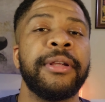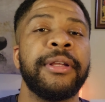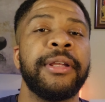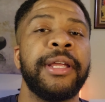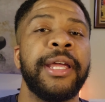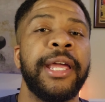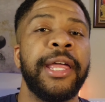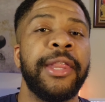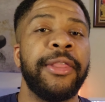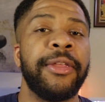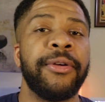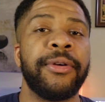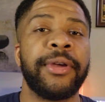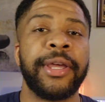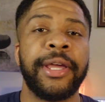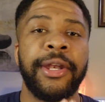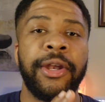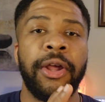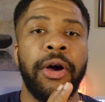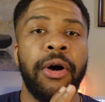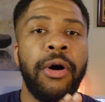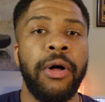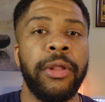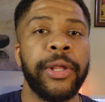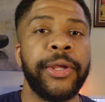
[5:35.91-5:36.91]
and they're getting
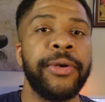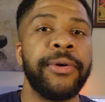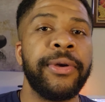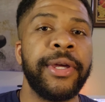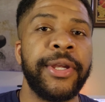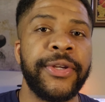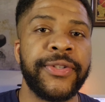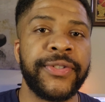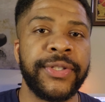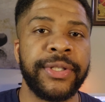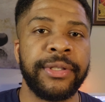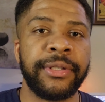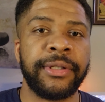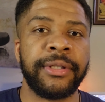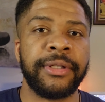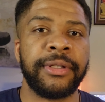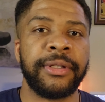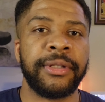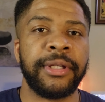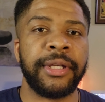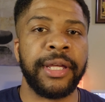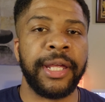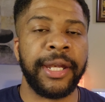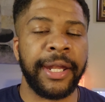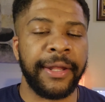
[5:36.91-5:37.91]
all your energy,
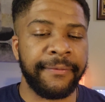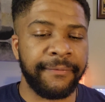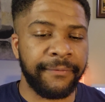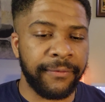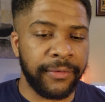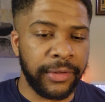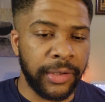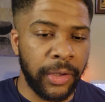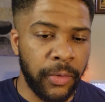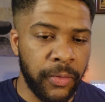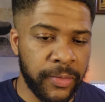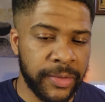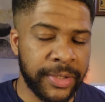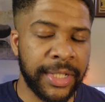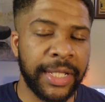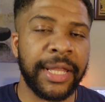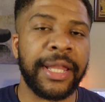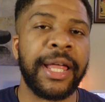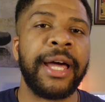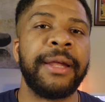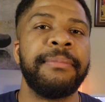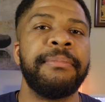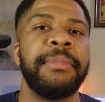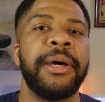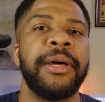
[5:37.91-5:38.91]
and it flows a
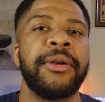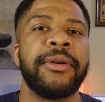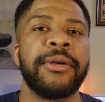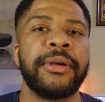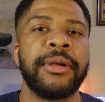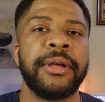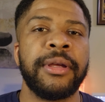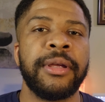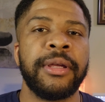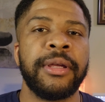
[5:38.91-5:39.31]
lot better.